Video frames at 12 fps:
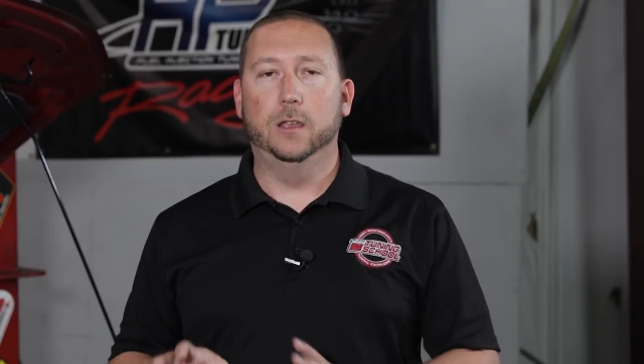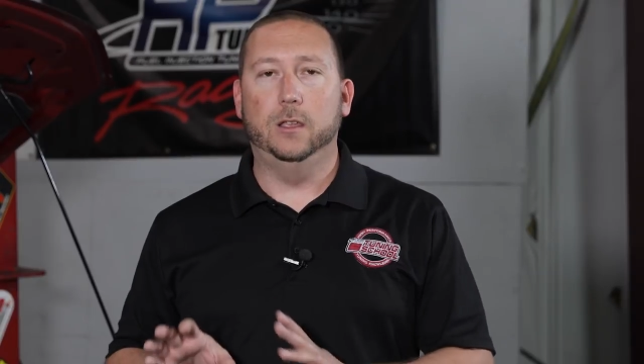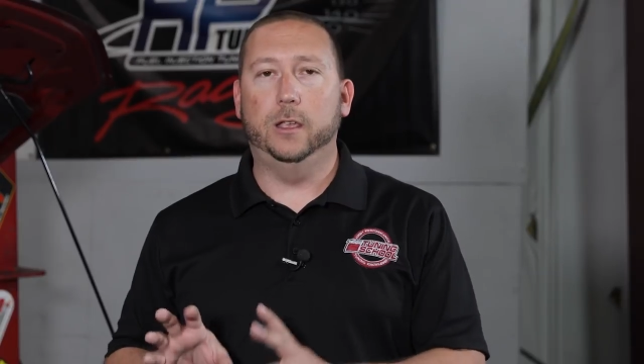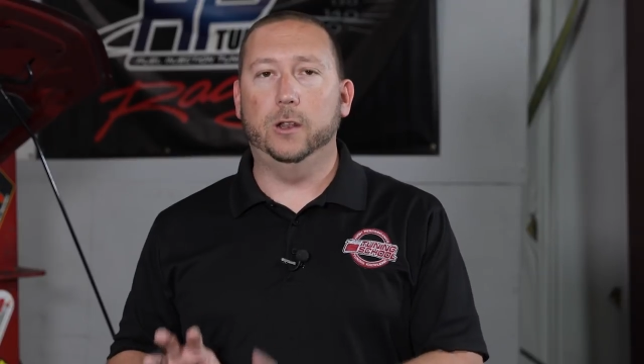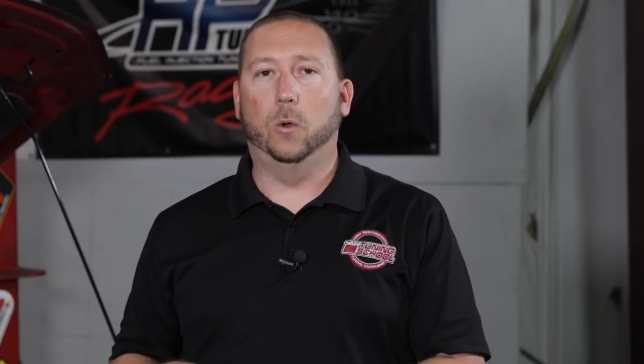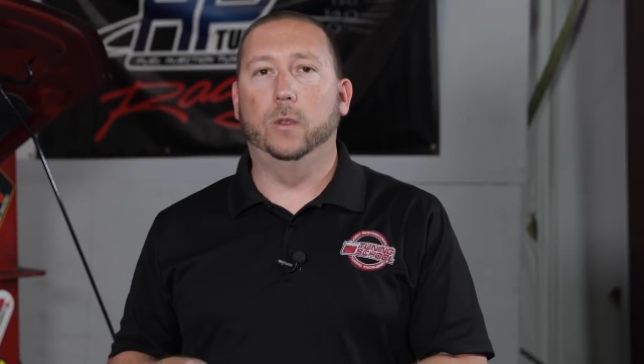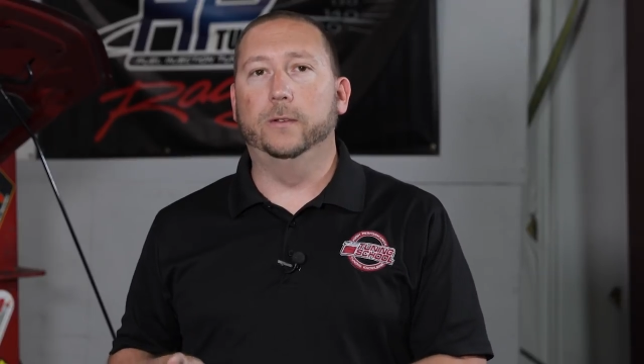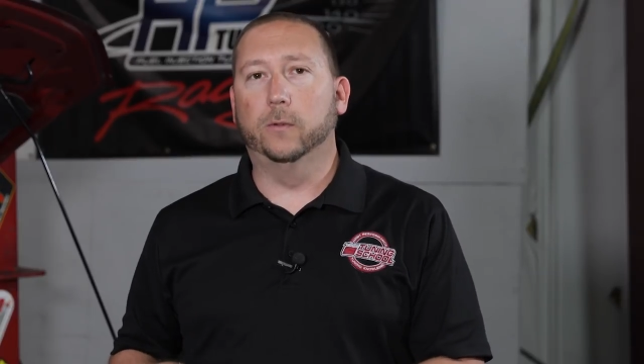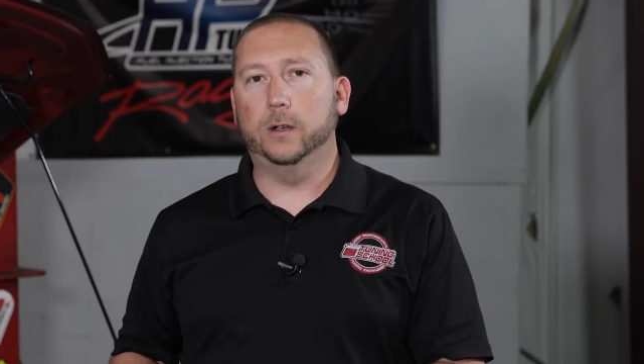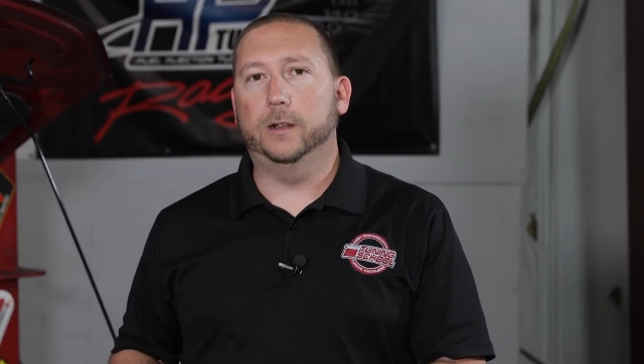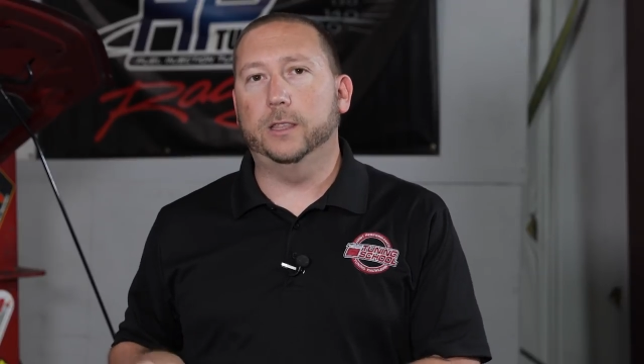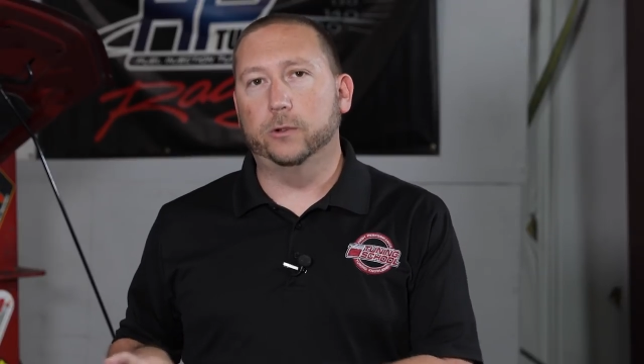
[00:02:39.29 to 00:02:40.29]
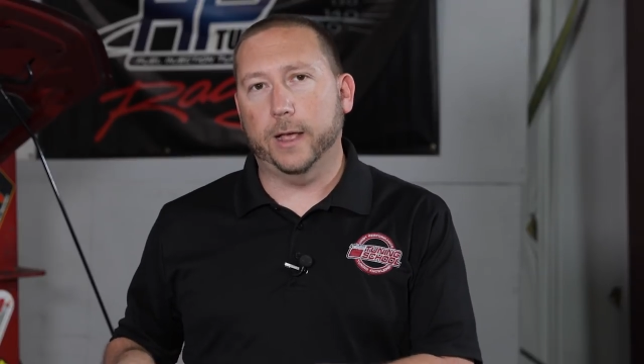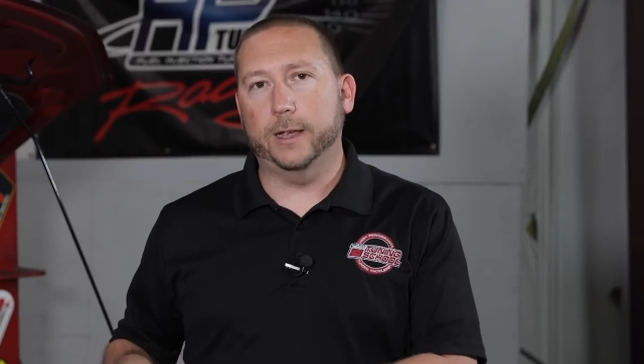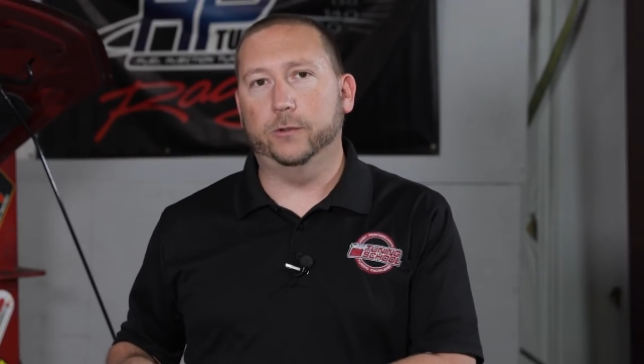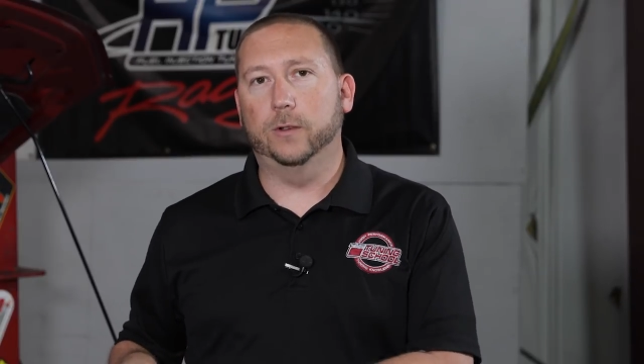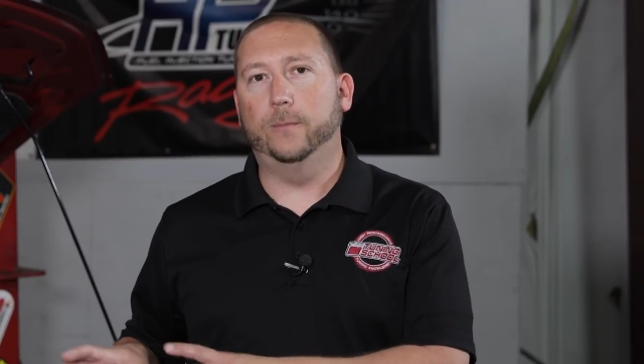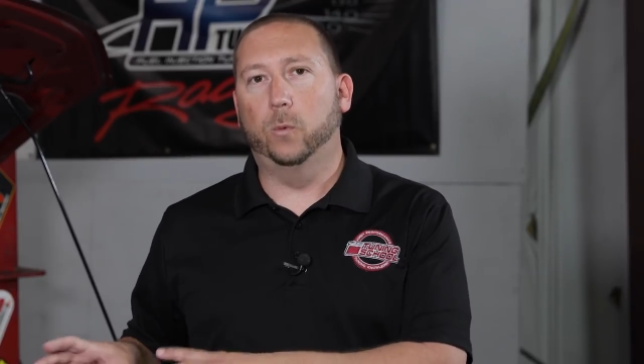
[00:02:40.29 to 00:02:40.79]
You can only run it at the
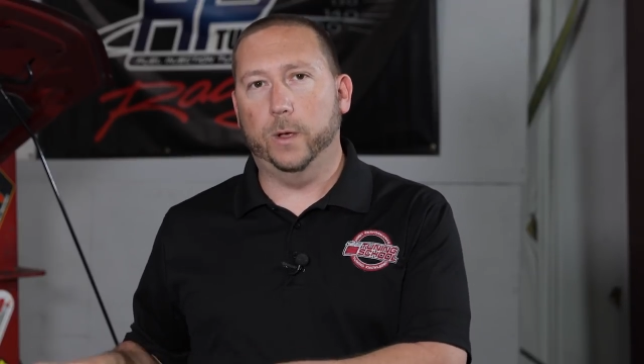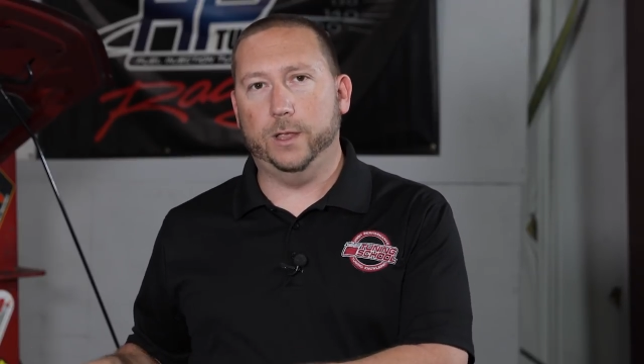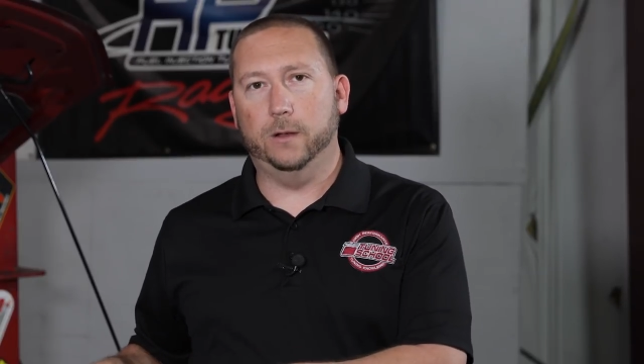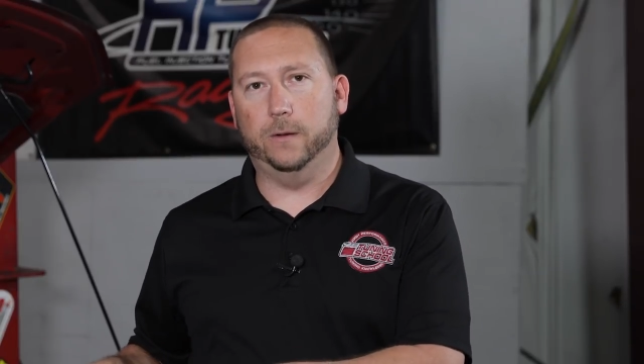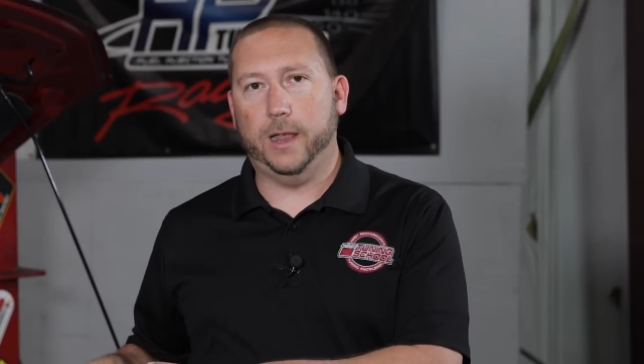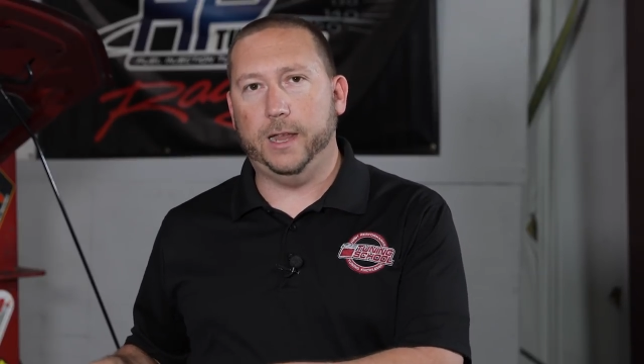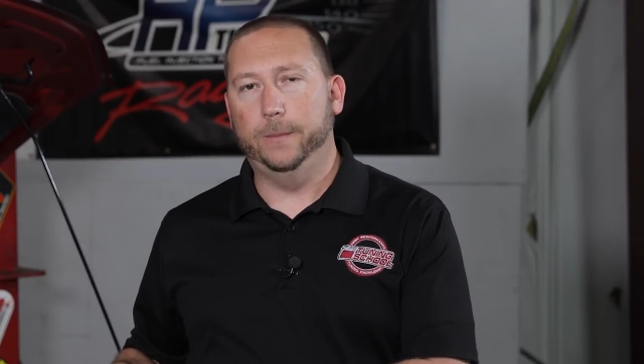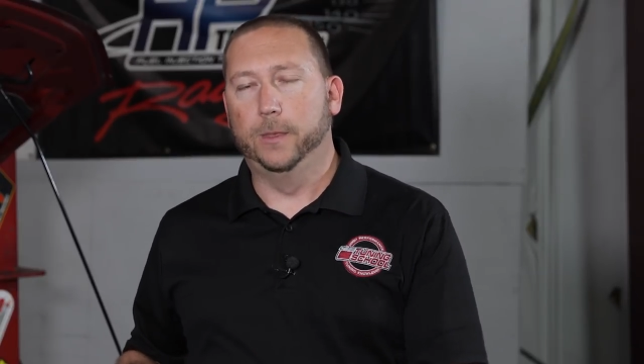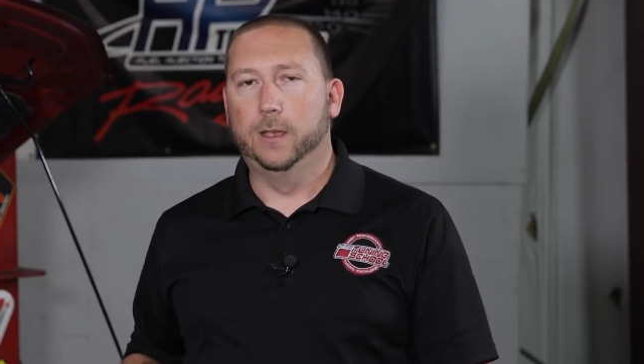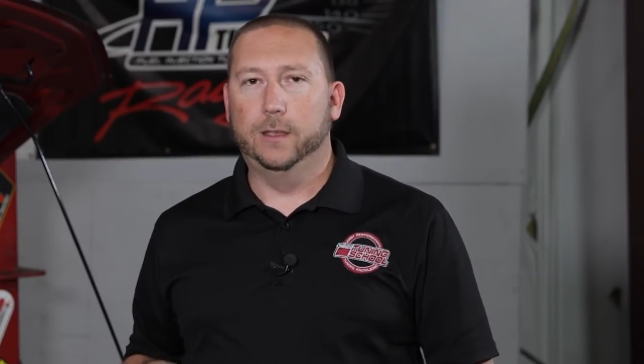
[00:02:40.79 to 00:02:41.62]
drag strip when you're ready.